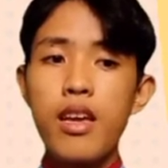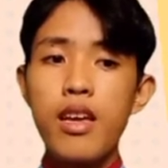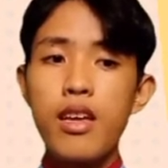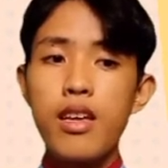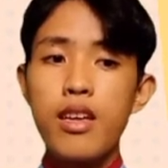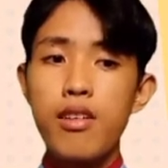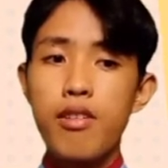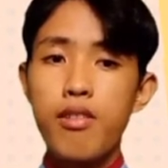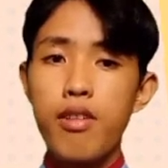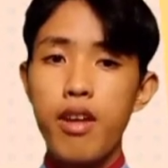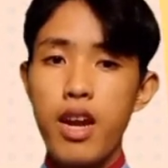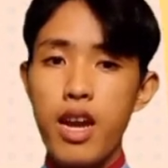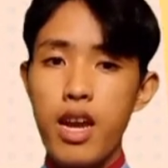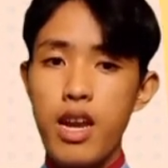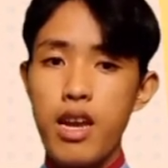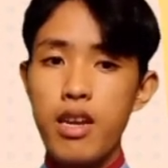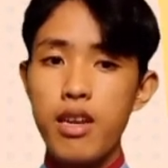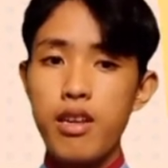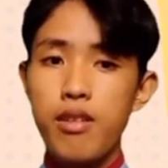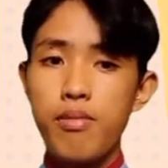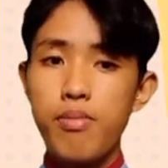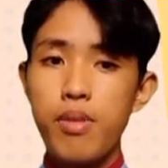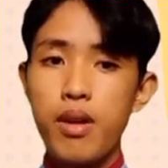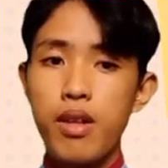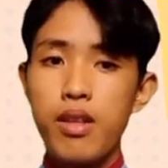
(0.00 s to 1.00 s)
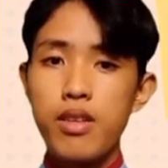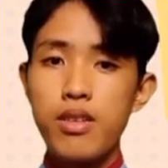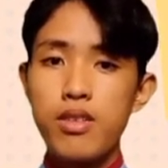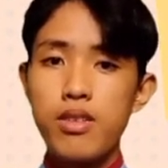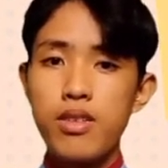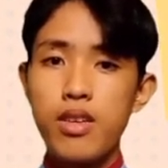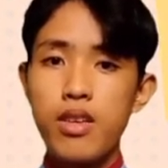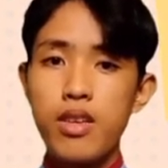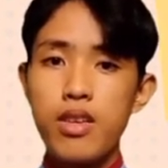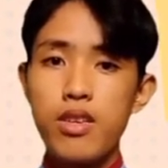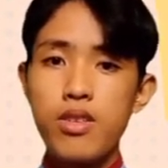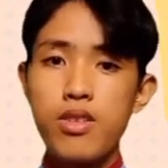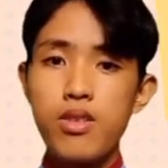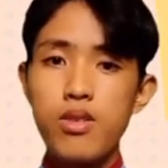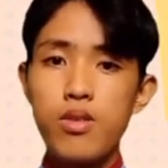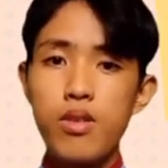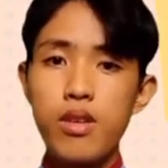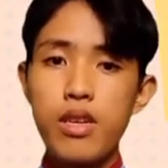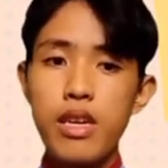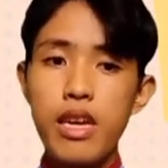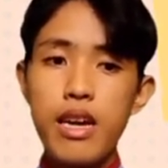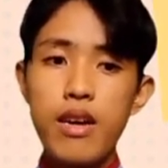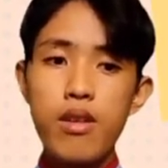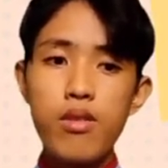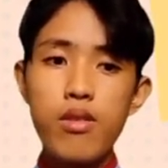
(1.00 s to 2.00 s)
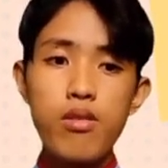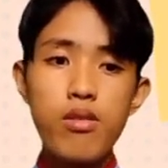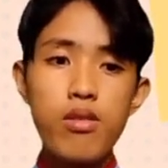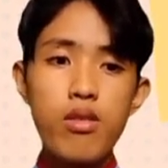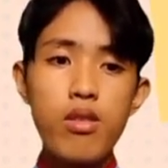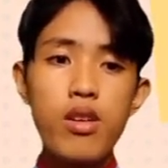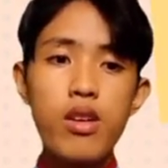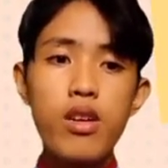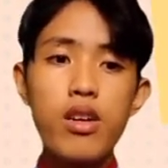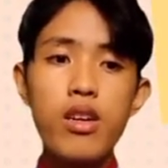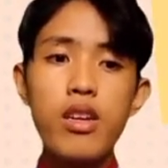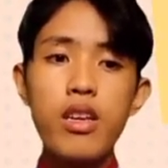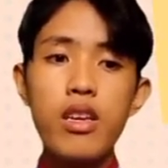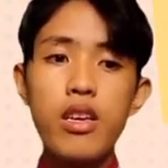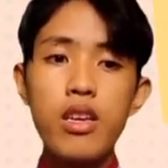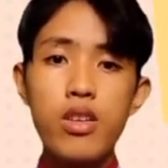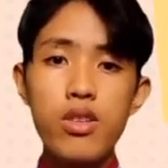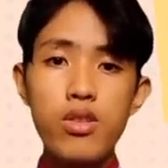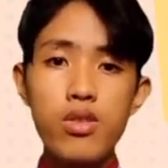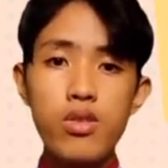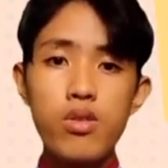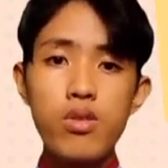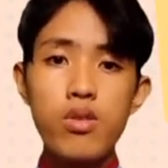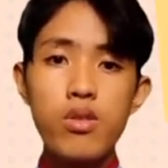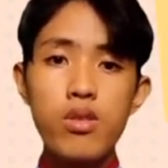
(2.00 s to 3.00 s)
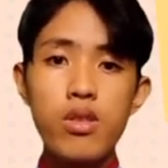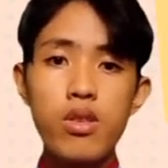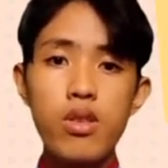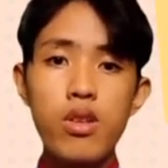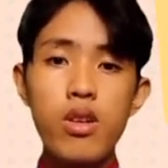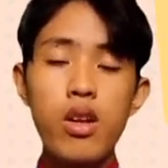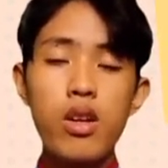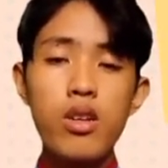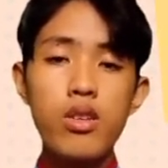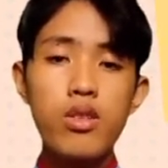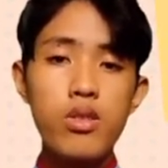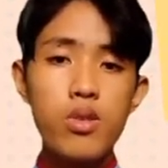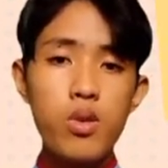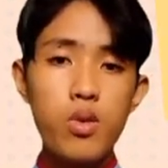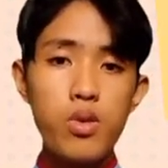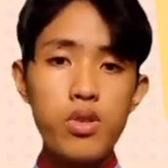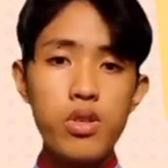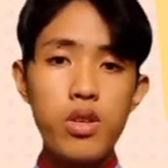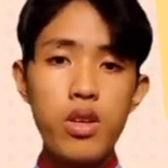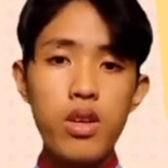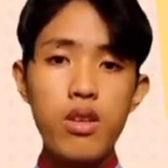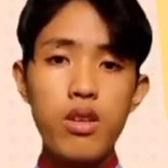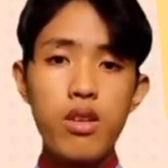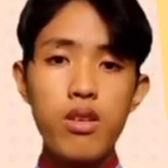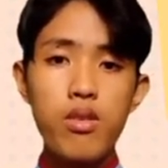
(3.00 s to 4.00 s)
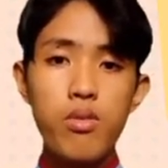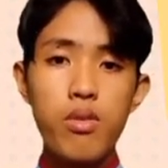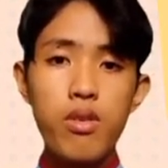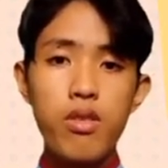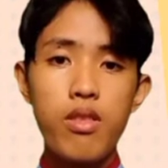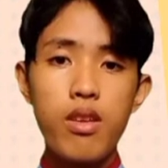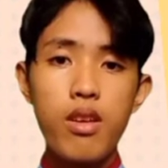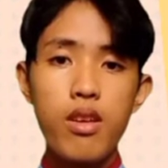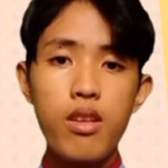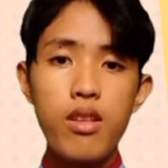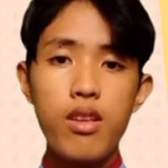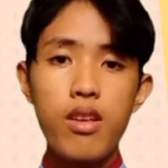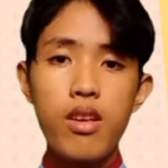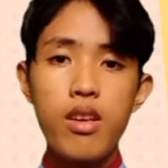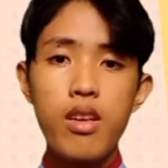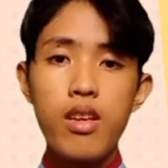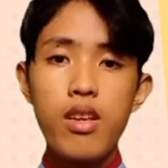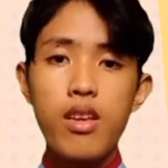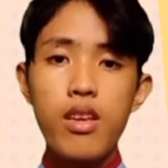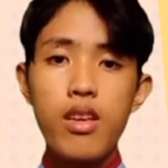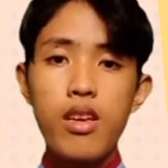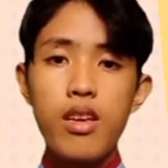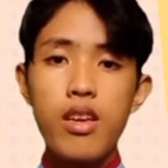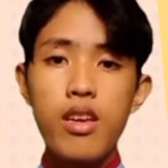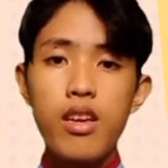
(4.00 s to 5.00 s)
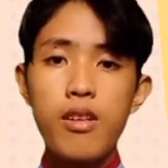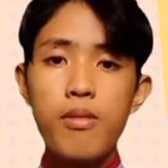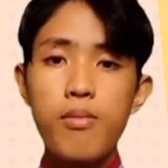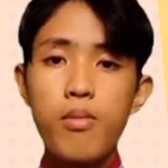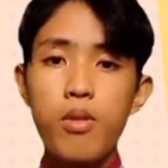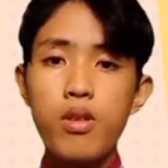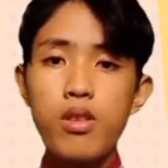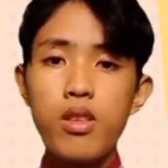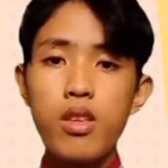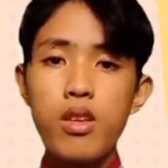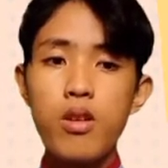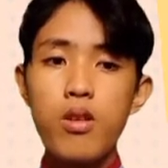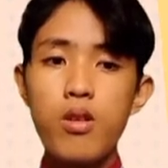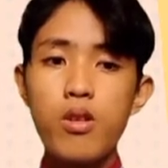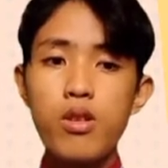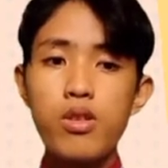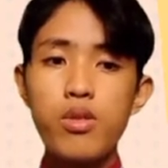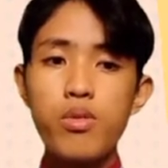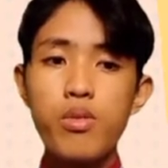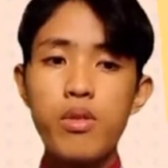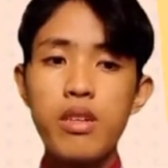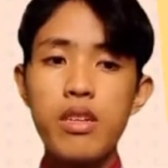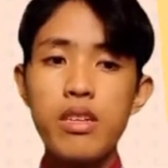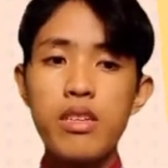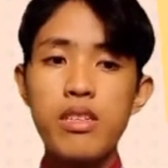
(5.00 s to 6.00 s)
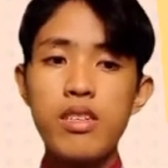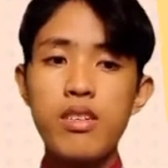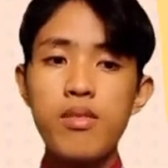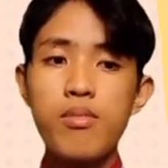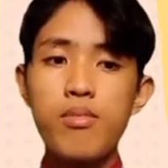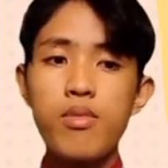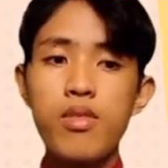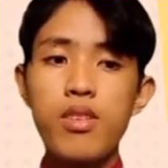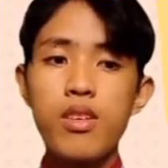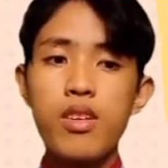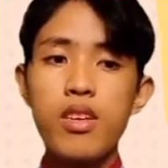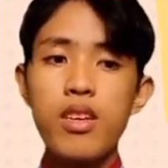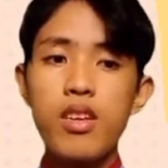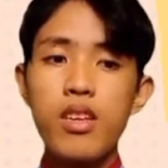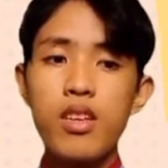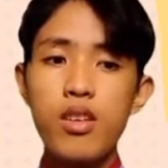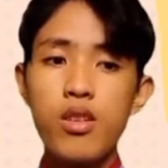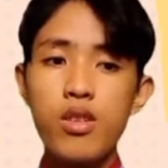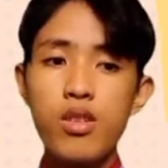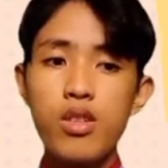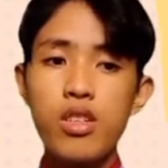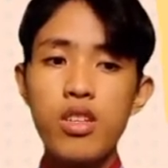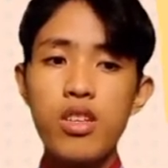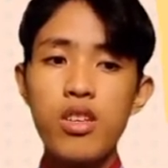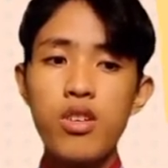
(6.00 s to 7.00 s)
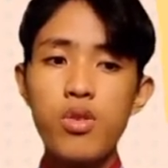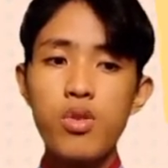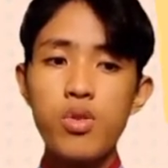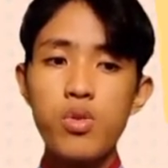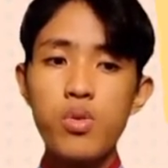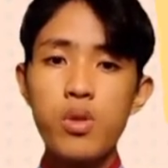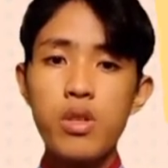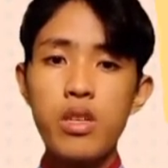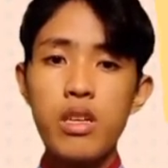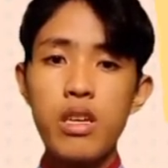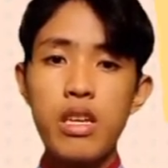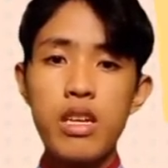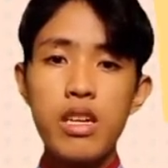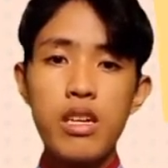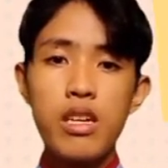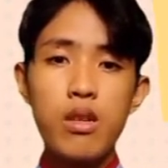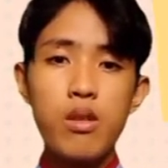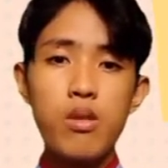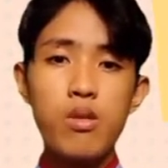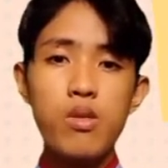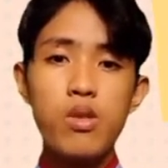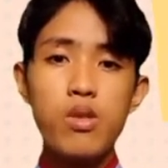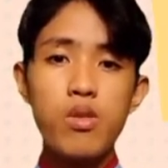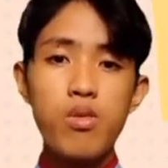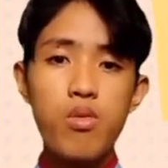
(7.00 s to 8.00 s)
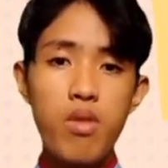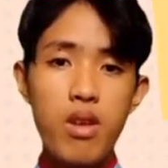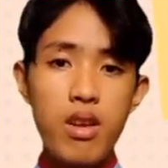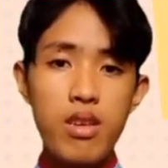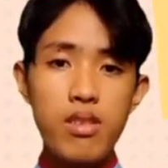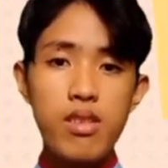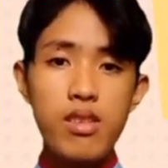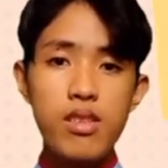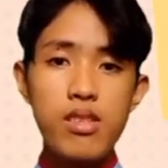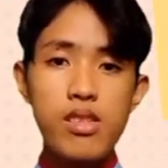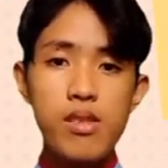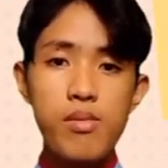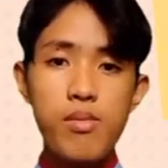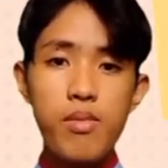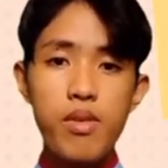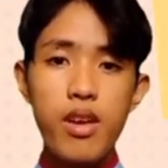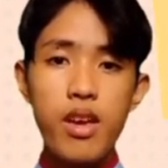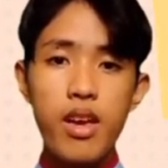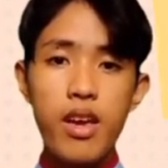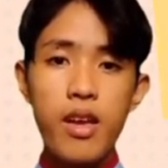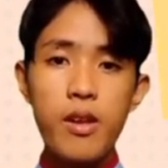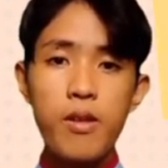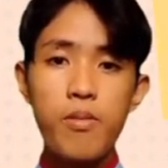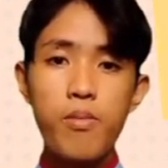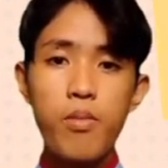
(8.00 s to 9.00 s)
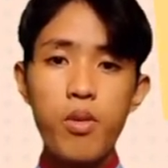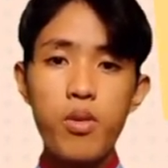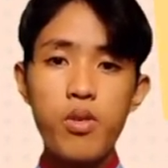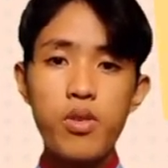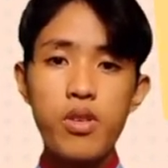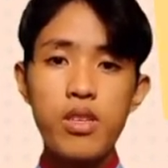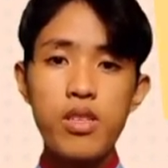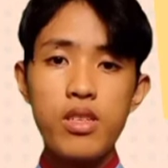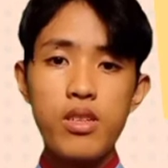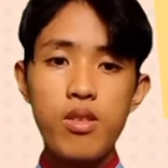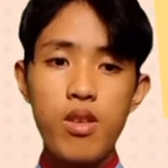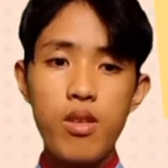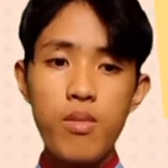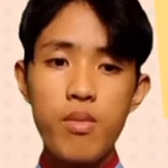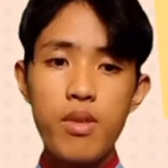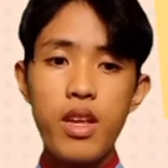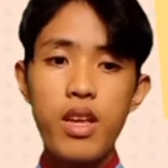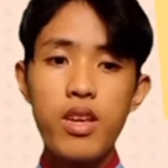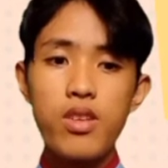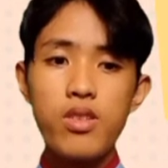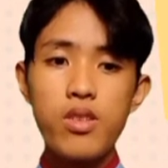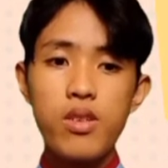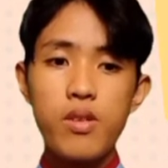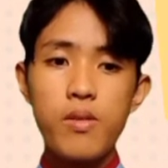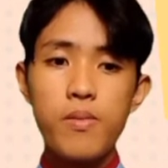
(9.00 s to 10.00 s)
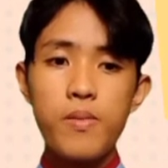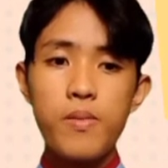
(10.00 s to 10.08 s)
create a policy is to counter the issues that are associated with it. In multiculturalism, it usually includes racism and discrimination.